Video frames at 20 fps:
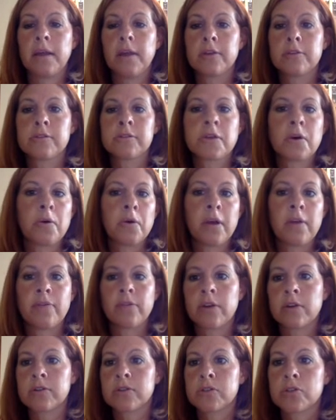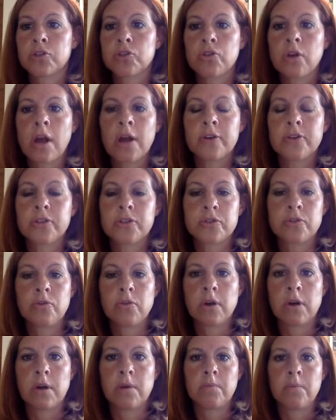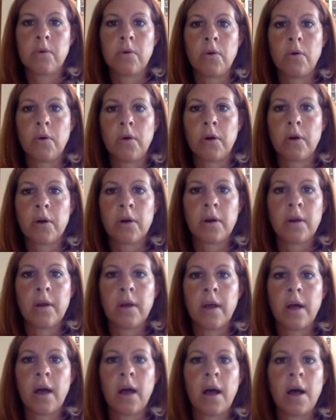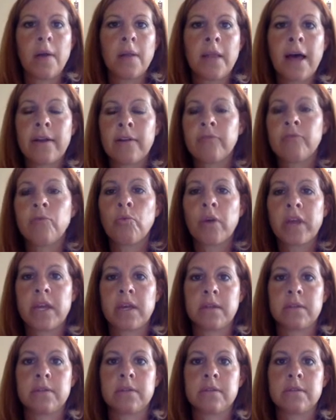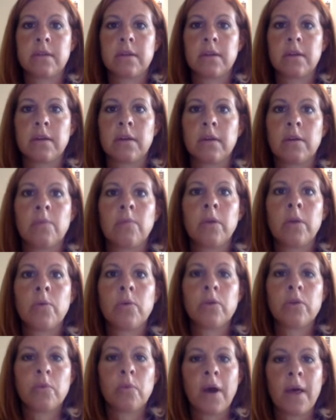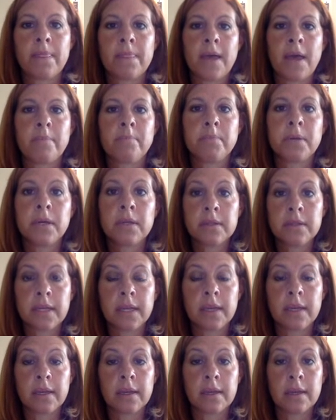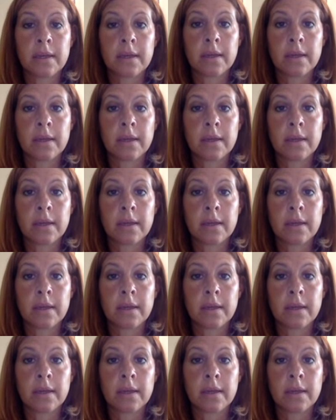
So if there's a strong storm or a lot of wind, we wouldn't want that building